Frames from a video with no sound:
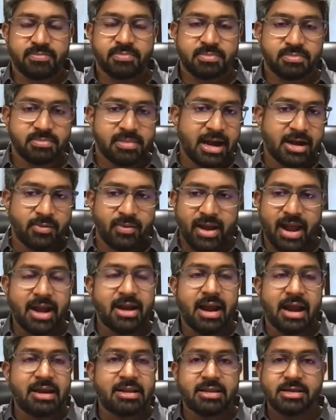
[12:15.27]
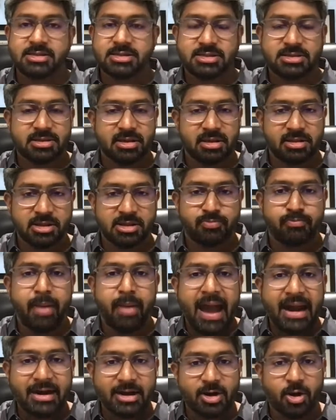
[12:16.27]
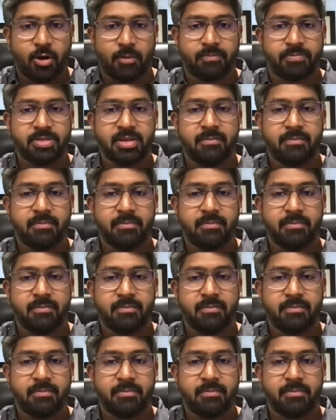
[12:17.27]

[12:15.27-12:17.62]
That way, and this backdrop,